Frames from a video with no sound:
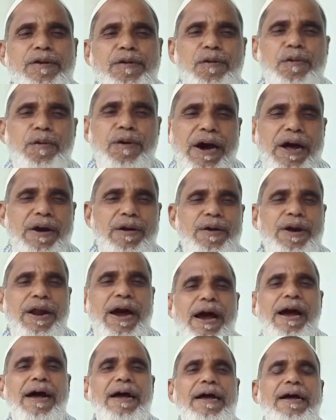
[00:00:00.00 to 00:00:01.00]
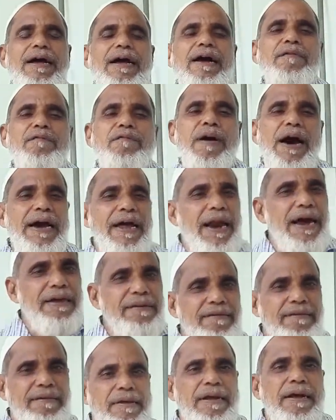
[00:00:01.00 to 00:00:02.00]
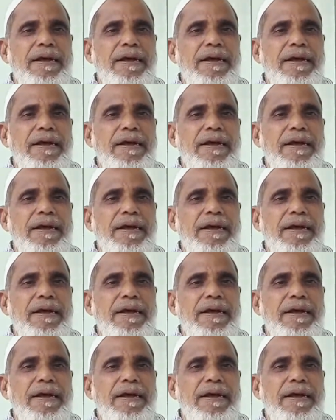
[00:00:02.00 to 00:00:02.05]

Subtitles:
to coronavirus.